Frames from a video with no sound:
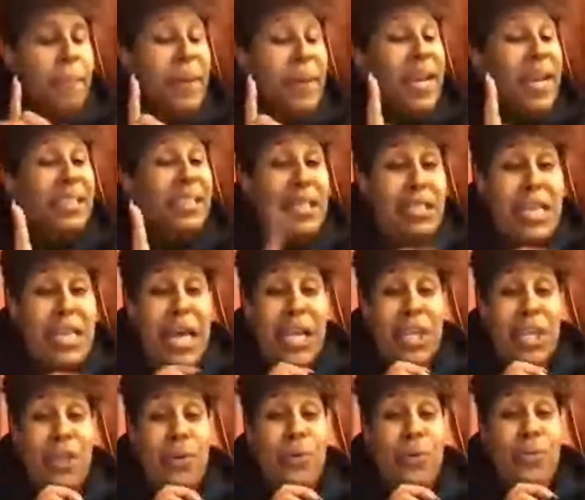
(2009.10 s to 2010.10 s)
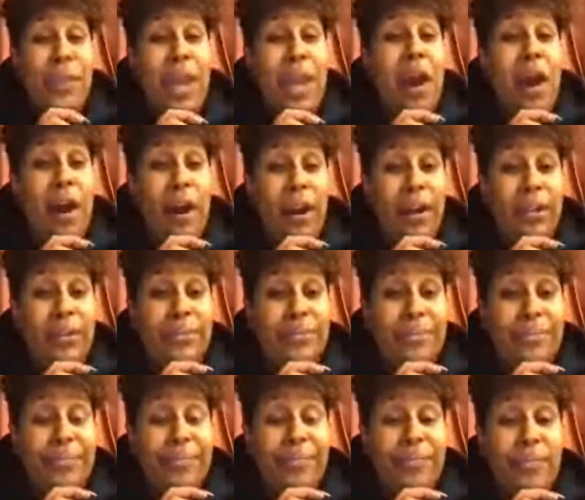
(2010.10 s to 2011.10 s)
Because they're telling you who they are.
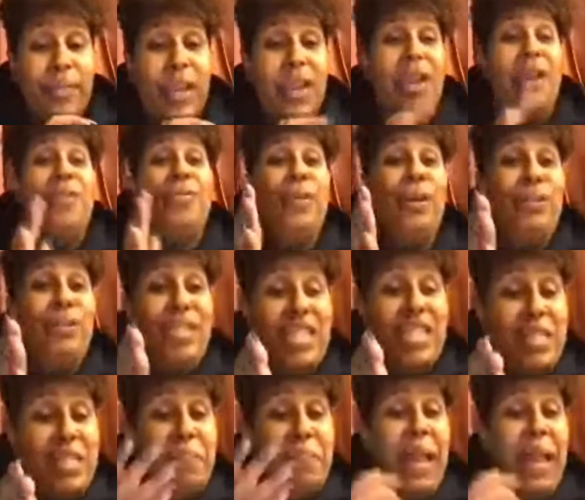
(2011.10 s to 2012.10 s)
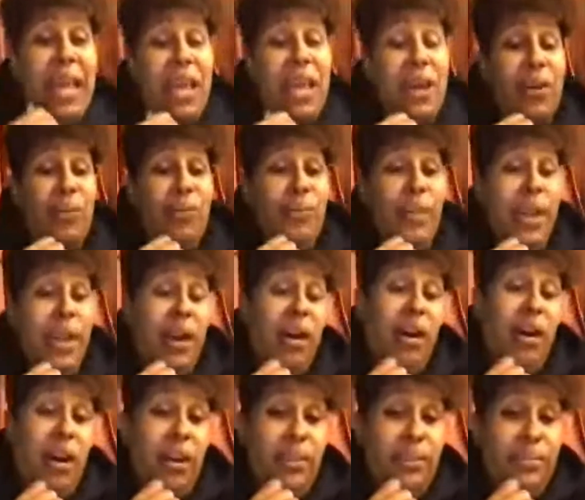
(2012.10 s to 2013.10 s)
They're displaying who they
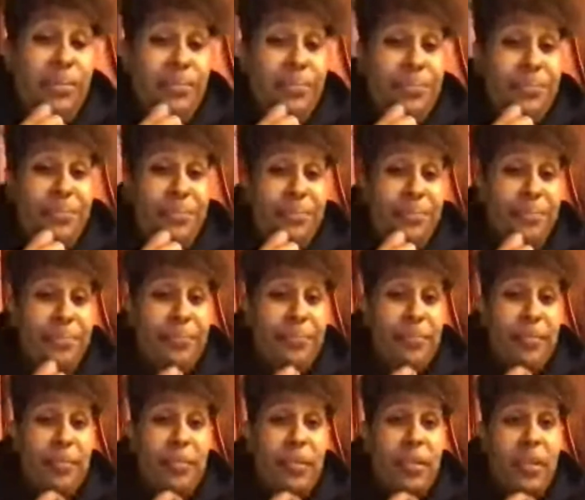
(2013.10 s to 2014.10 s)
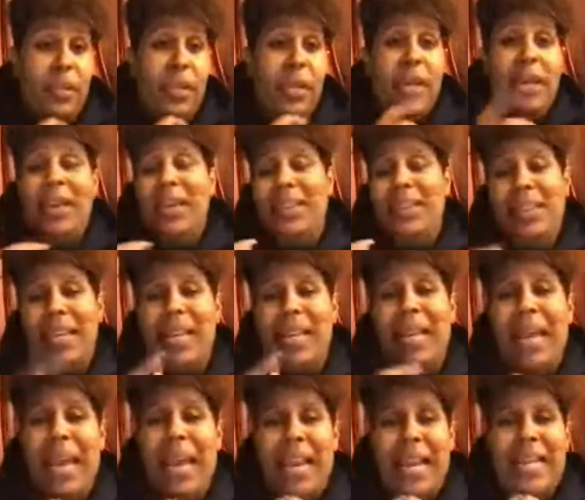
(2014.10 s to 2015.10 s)
are. The
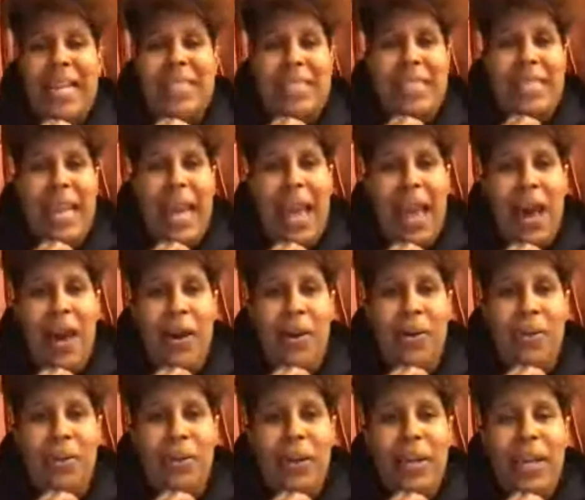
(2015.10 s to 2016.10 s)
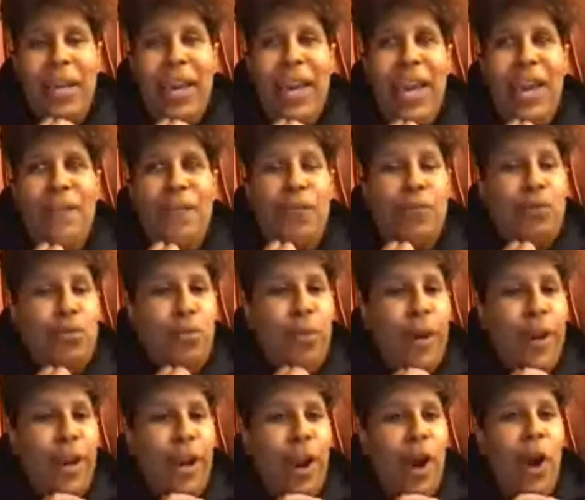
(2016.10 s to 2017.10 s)
Klan has now
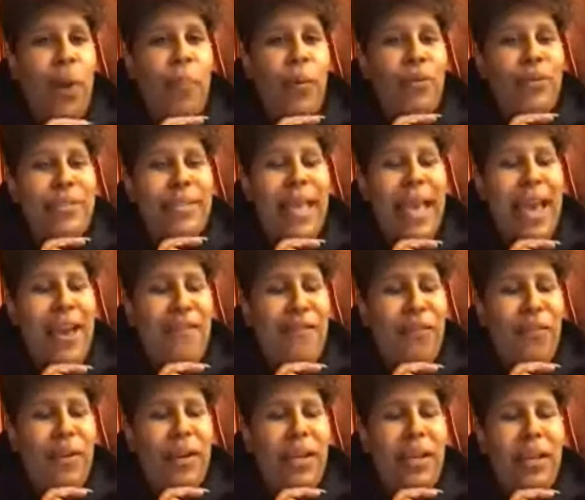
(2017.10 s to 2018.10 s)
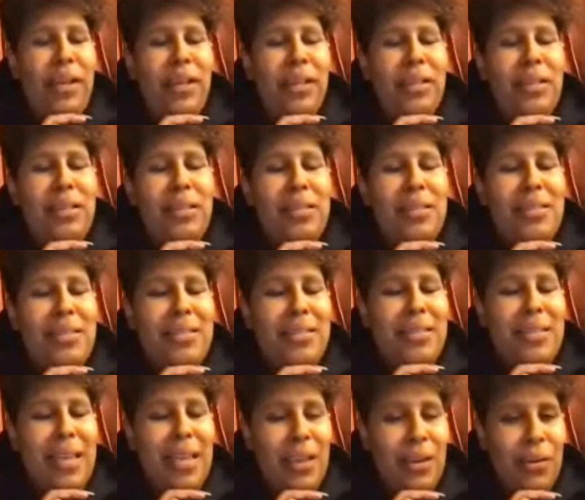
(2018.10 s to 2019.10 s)
infiltrated almost every
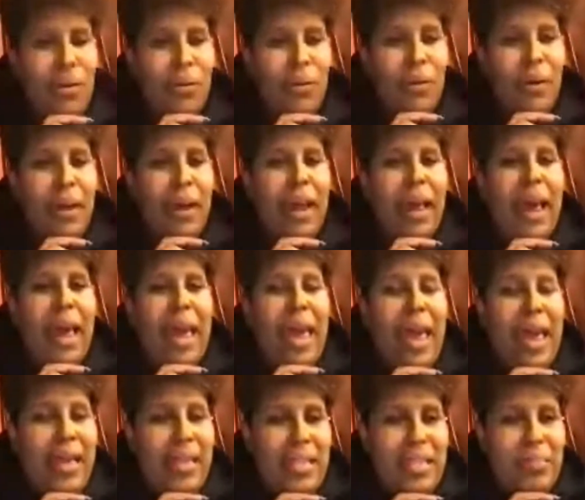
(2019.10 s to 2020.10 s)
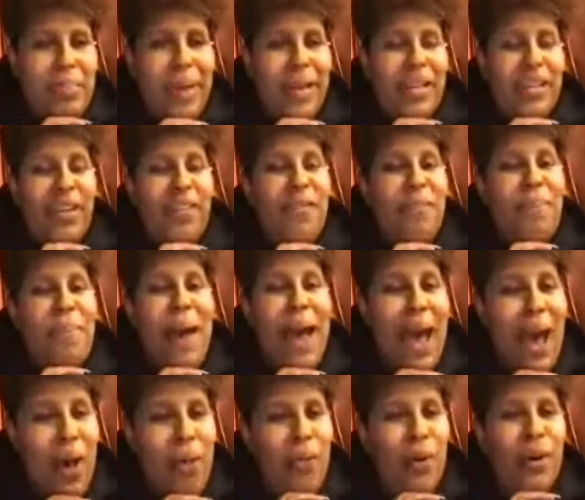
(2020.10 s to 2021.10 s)
single aspect of
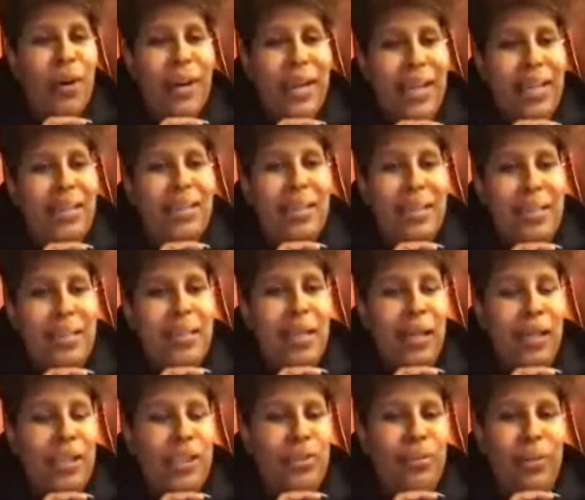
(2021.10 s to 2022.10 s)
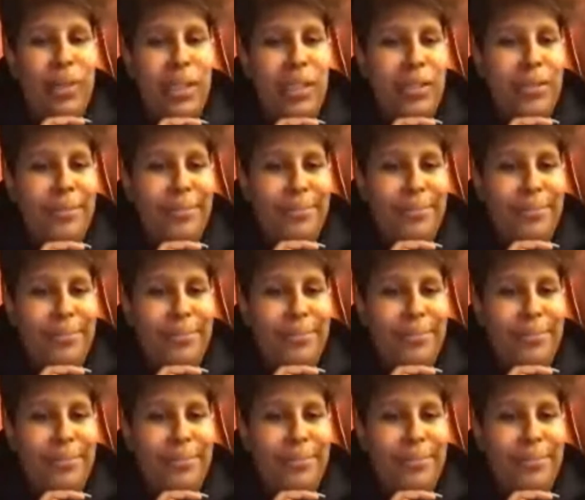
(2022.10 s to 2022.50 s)
power in this country.